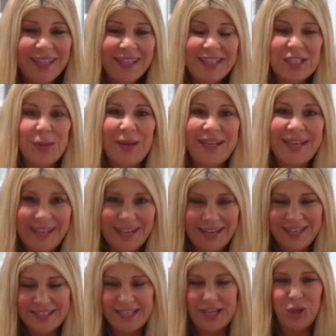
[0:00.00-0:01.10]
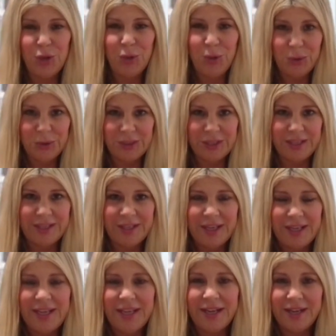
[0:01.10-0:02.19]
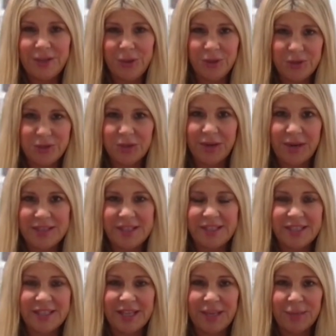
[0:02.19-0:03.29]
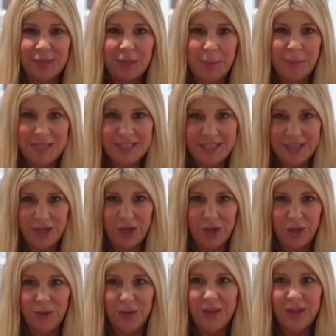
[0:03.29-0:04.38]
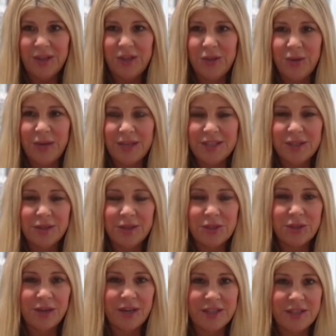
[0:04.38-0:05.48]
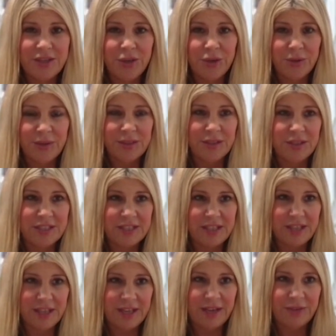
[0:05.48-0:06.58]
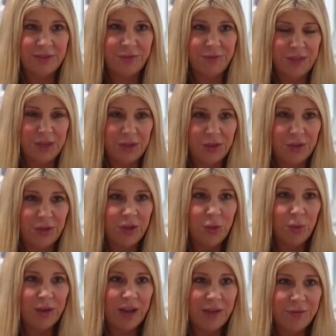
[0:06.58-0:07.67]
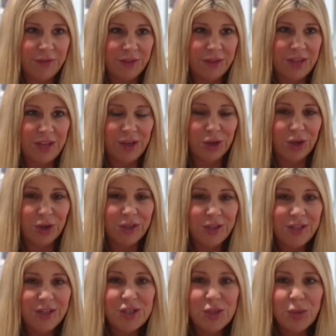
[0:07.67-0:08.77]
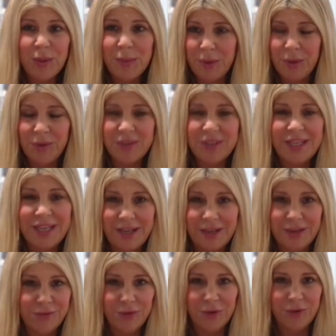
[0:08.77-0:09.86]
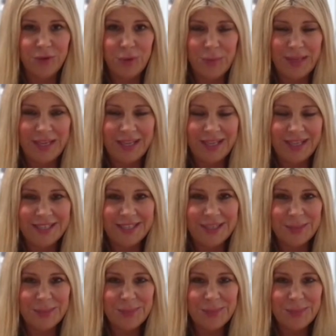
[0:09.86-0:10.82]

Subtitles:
So I get it. And he's like, "You hold it. Eden, you close your eyes. At the same time, I'm going to say go. You guys close your eyes and you're going to see and feel what I feel here." So we both did it for a few minutes.